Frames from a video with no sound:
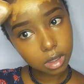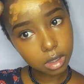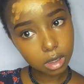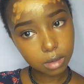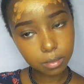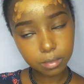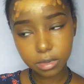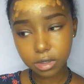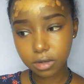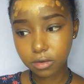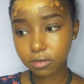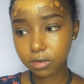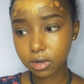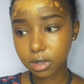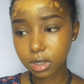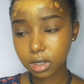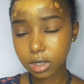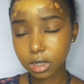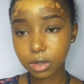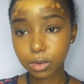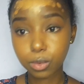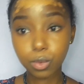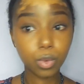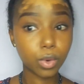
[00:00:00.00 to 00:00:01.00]
Yep,
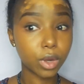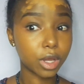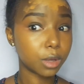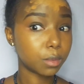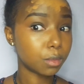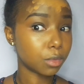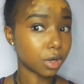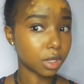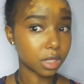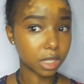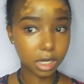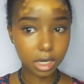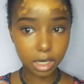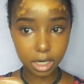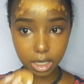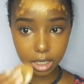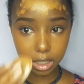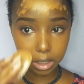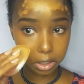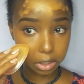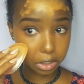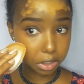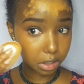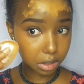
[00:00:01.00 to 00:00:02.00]
definitely way more than
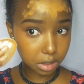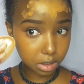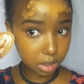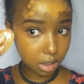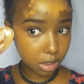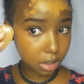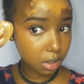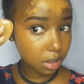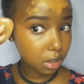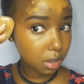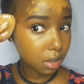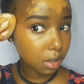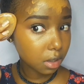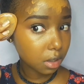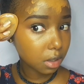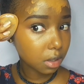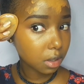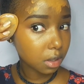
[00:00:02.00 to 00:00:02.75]
I needed.